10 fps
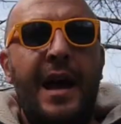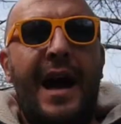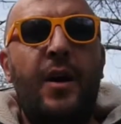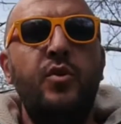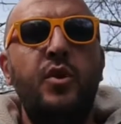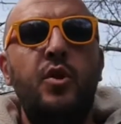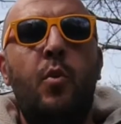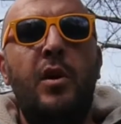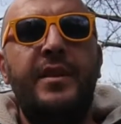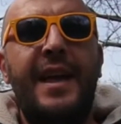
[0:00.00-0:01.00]
How do you
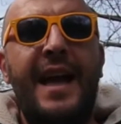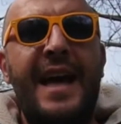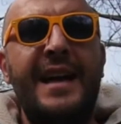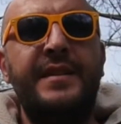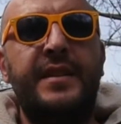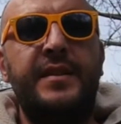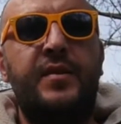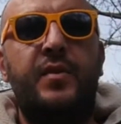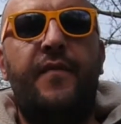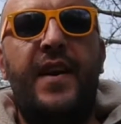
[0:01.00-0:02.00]
want access
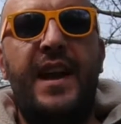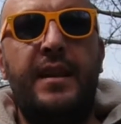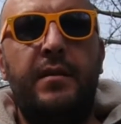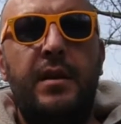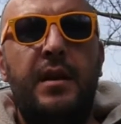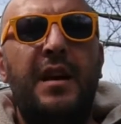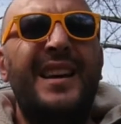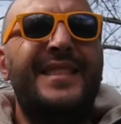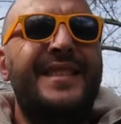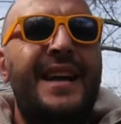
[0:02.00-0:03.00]
to the van?
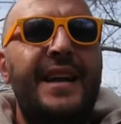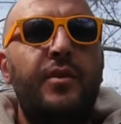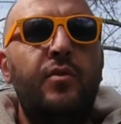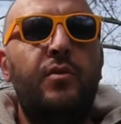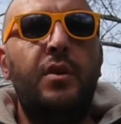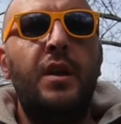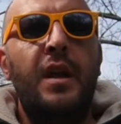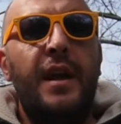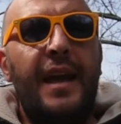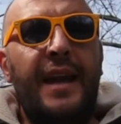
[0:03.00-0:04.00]
A side door,
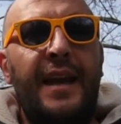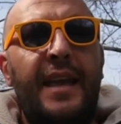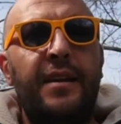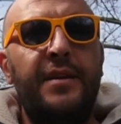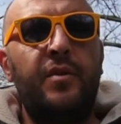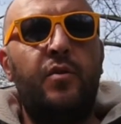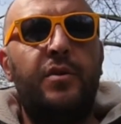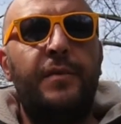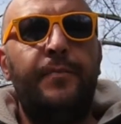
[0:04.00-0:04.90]
a rear door?